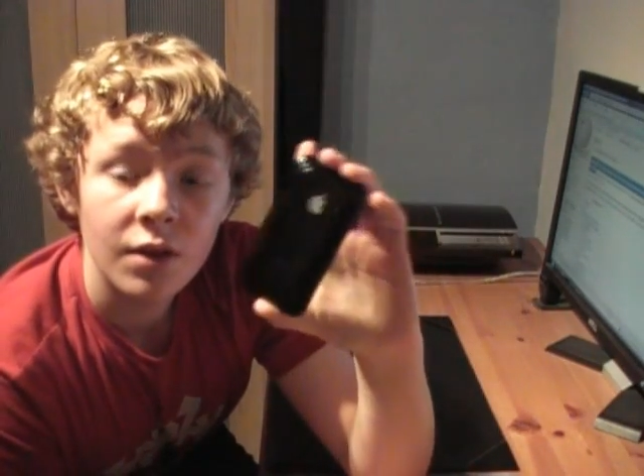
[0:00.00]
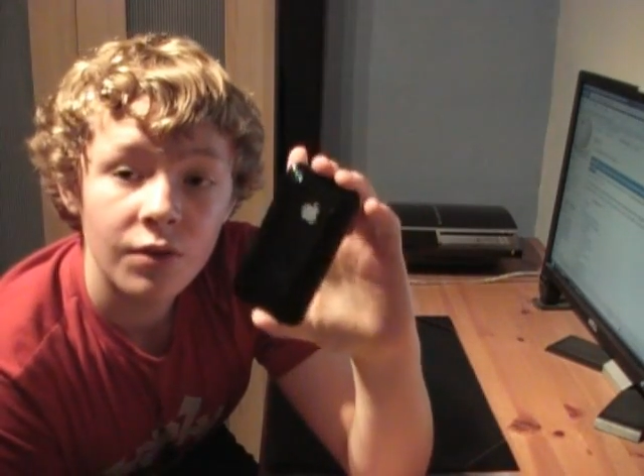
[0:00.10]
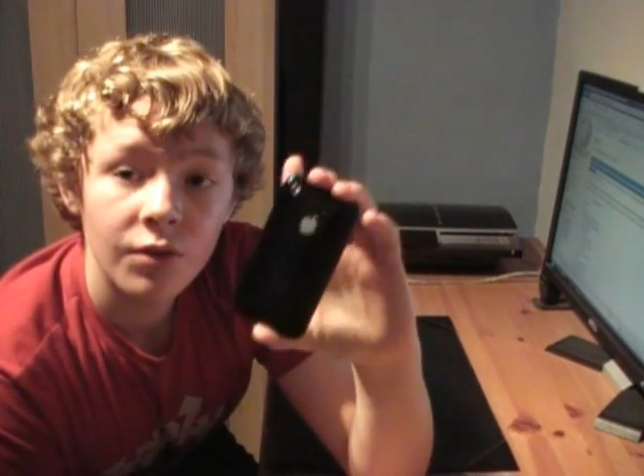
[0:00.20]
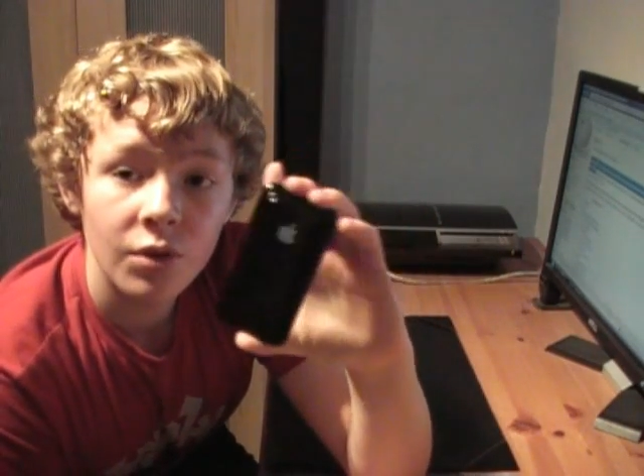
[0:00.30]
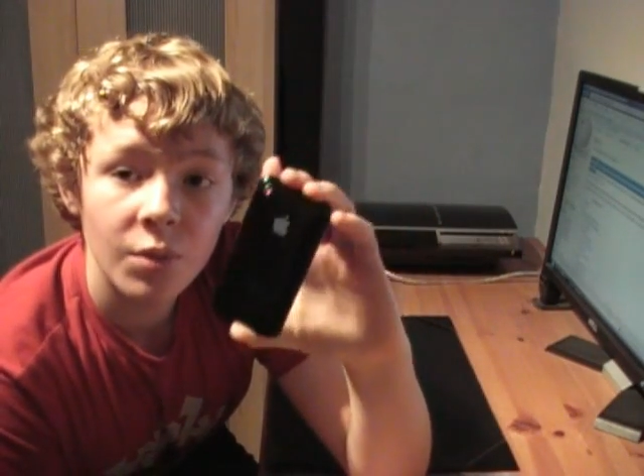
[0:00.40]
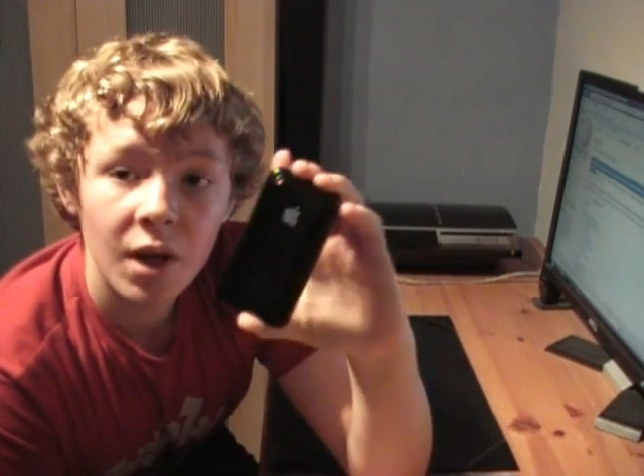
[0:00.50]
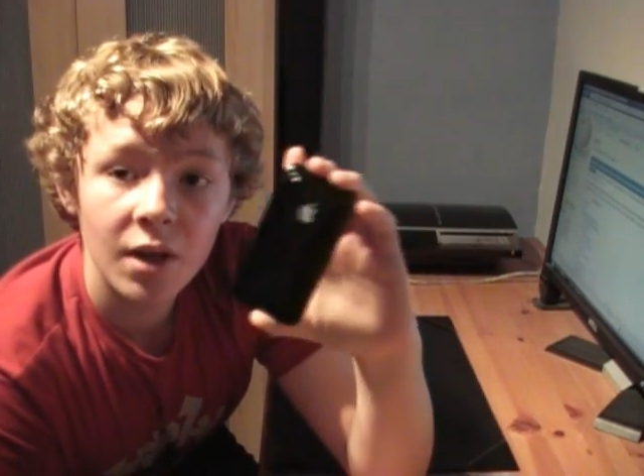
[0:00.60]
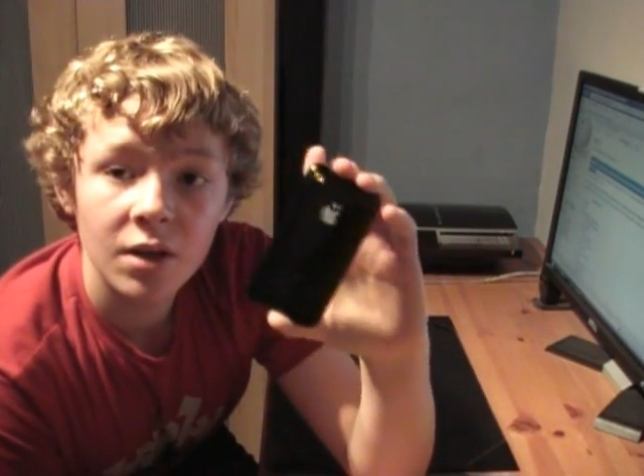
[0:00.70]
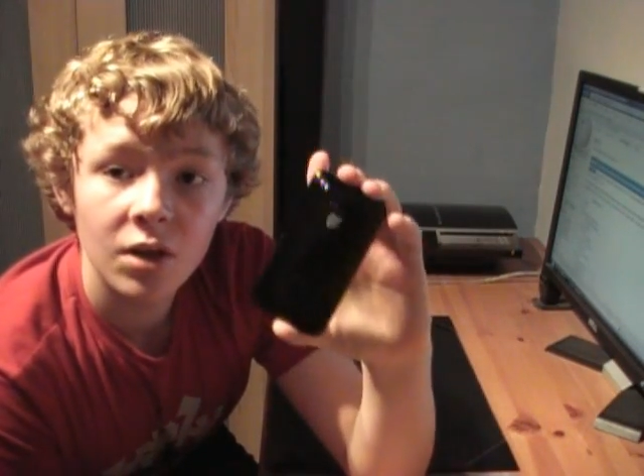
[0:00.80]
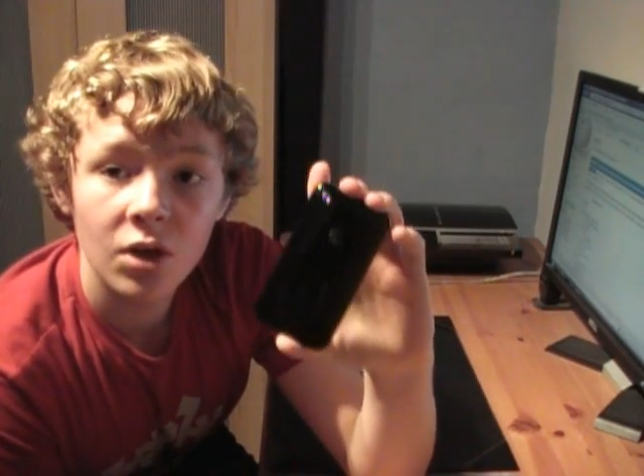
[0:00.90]
through
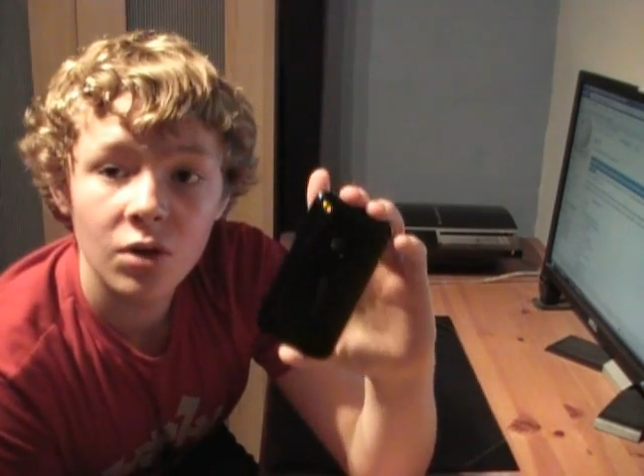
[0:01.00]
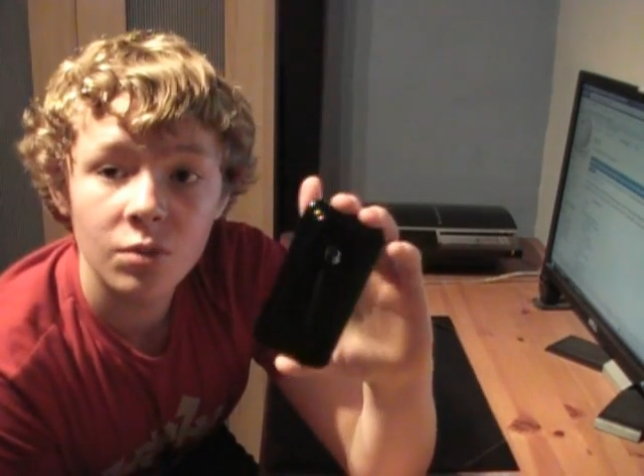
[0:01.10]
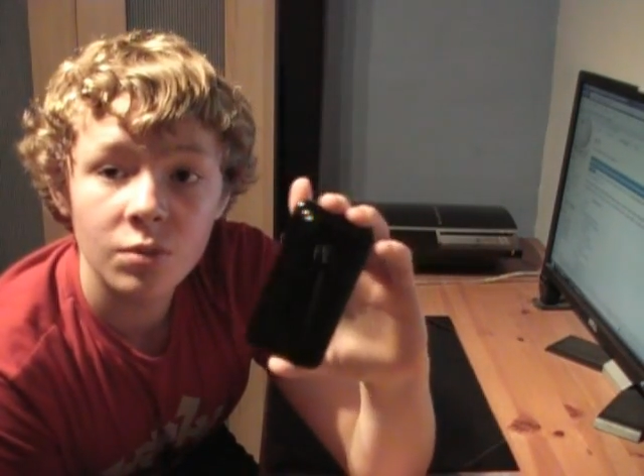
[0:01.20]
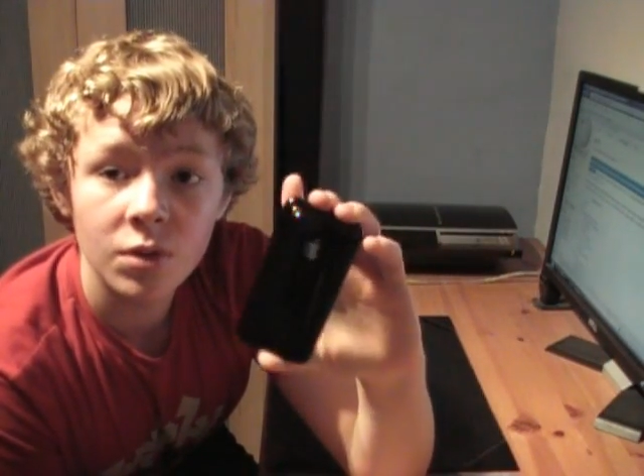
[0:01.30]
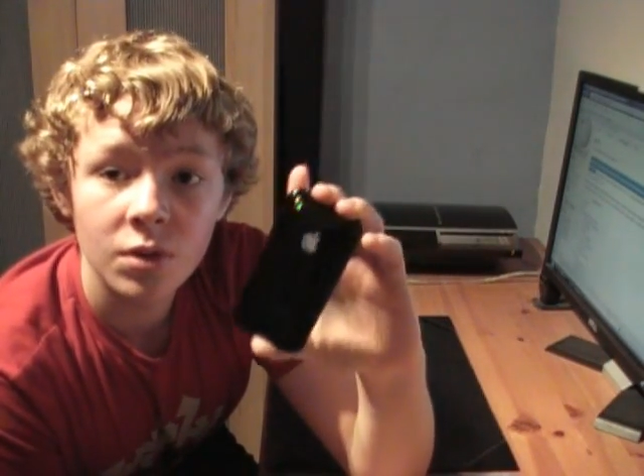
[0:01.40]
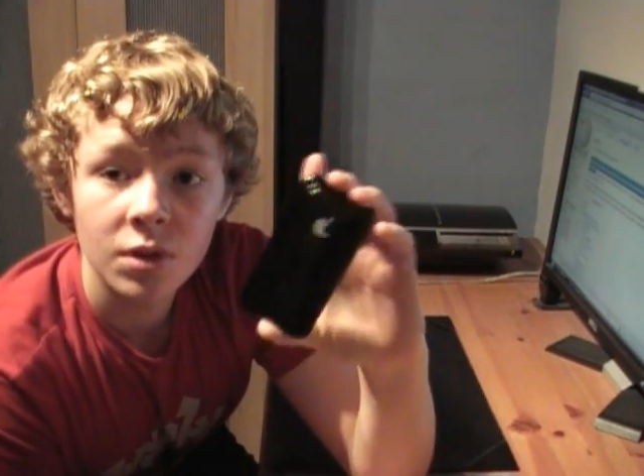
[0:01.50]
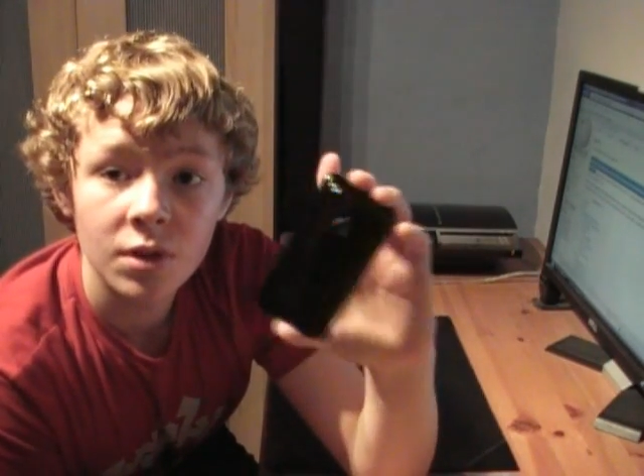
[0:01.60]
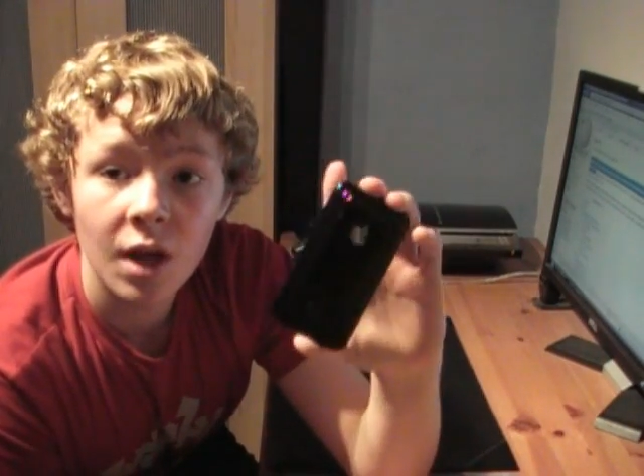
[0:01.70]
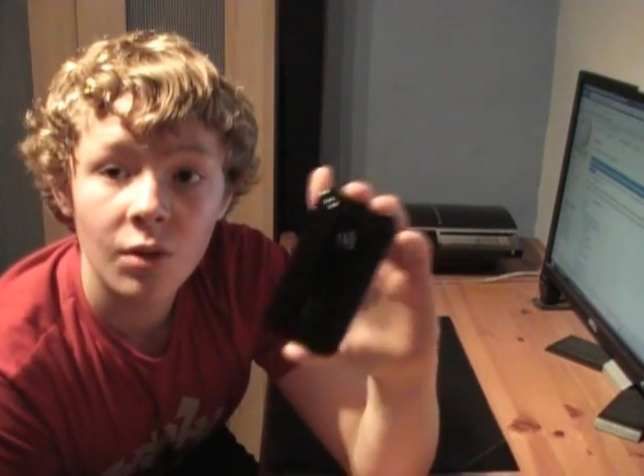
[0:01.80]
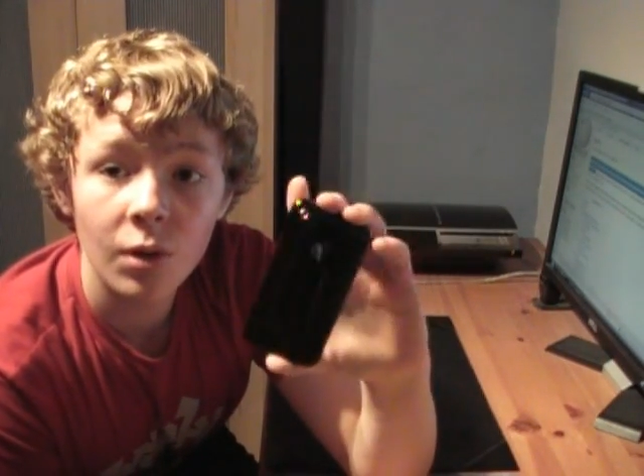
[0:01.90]
my home
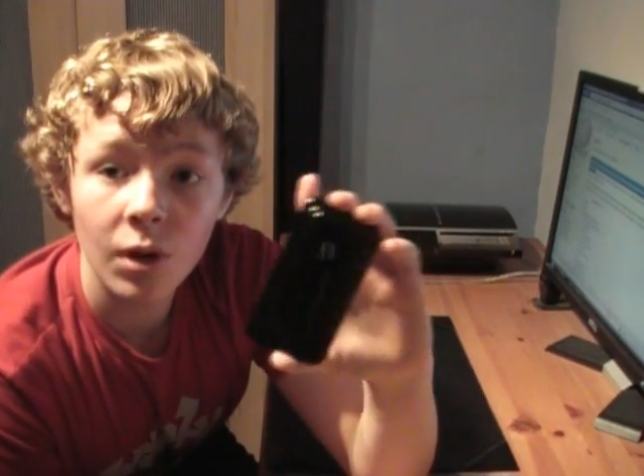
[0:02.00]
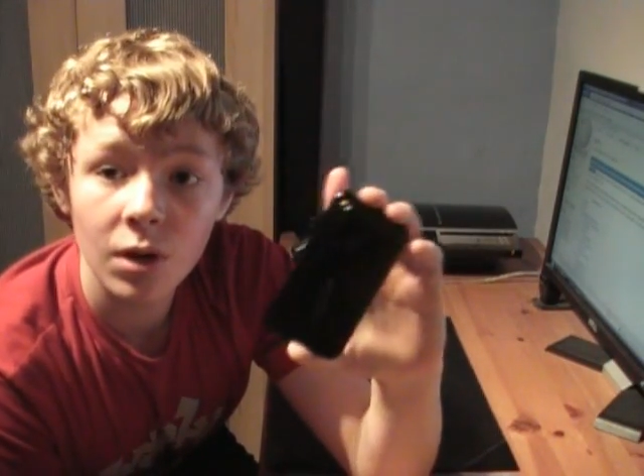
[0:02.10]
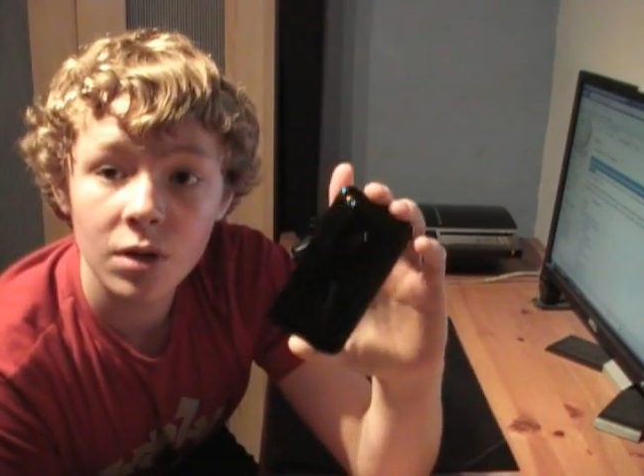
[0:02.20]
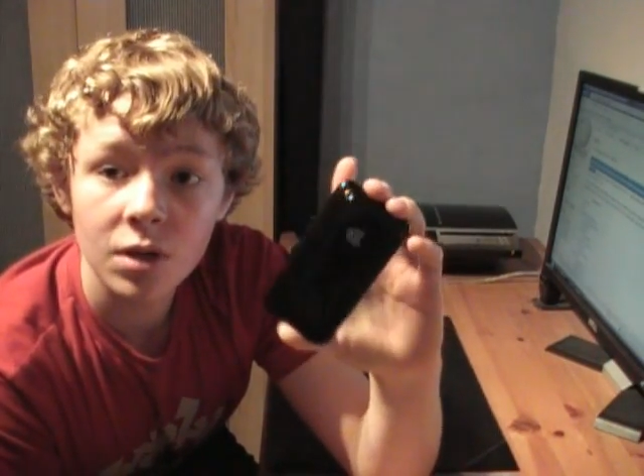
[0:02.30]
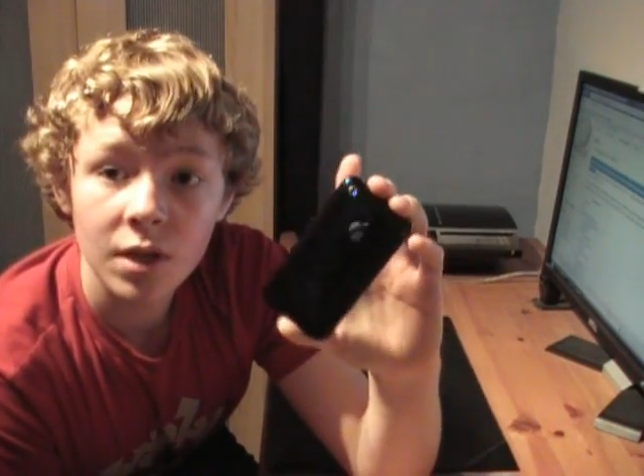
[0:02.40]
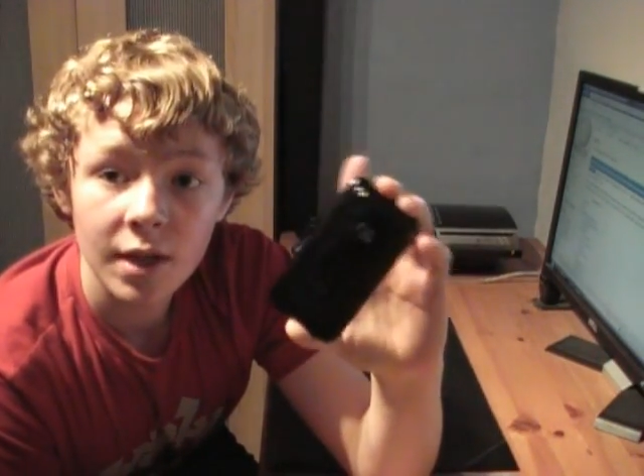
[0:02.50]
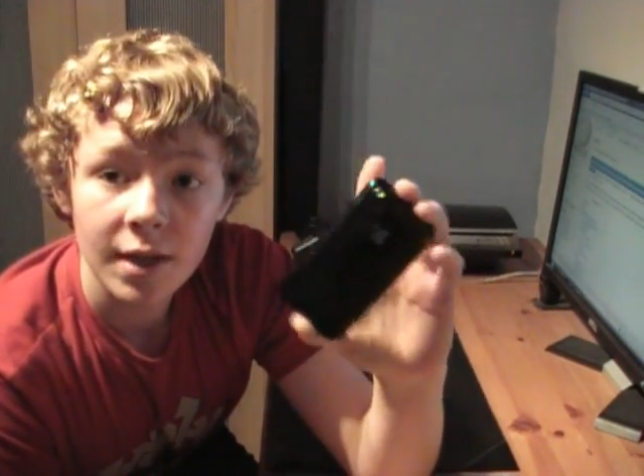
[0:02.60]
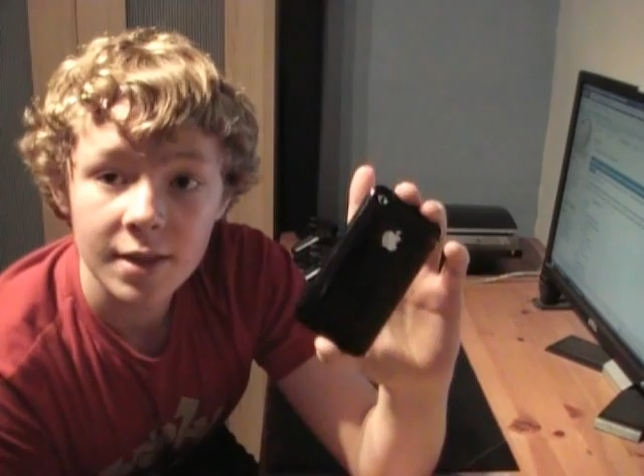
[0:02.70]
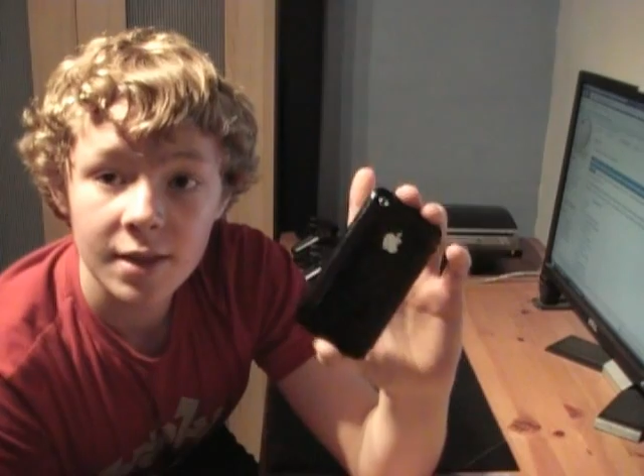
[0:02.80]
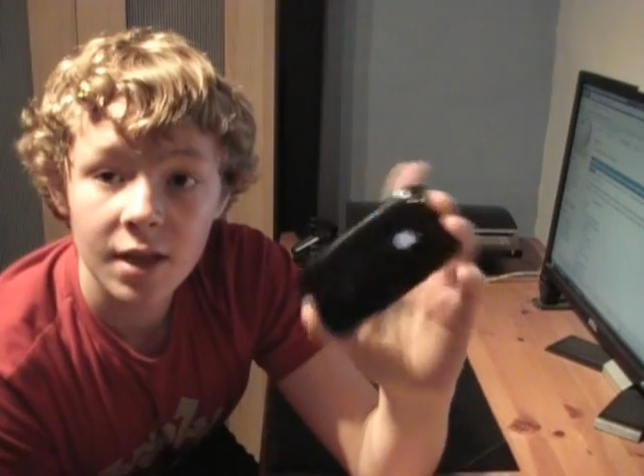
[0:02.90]
network
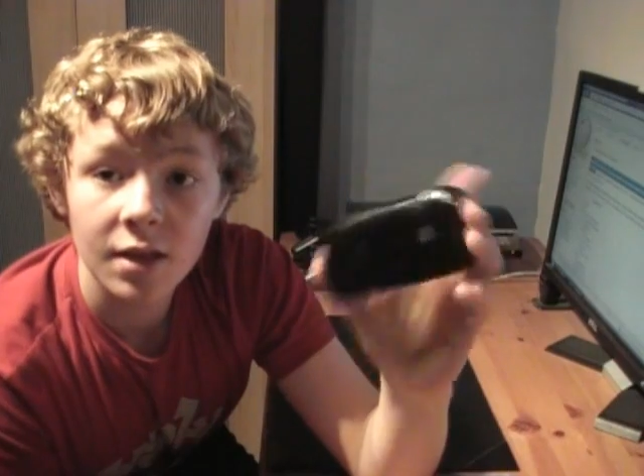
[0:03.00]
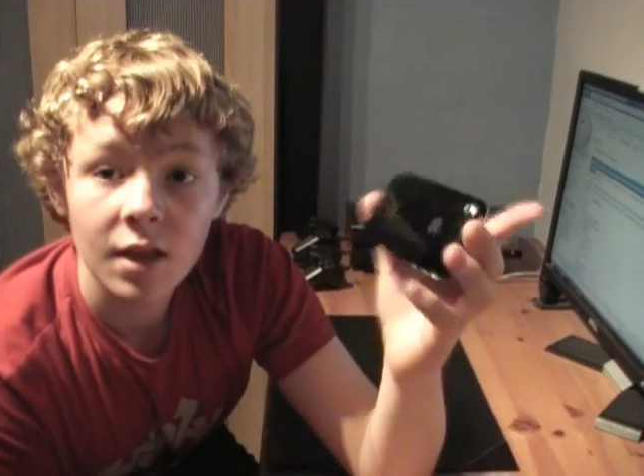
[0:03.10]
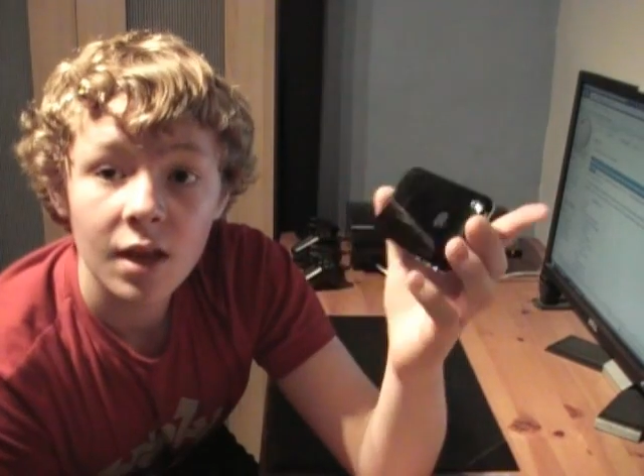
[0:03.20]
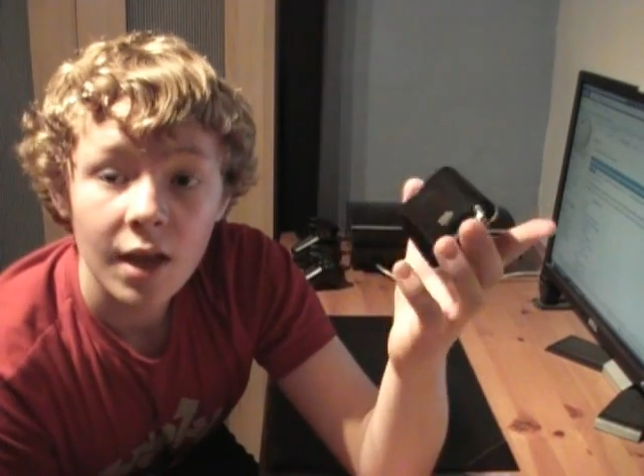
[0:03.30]
internet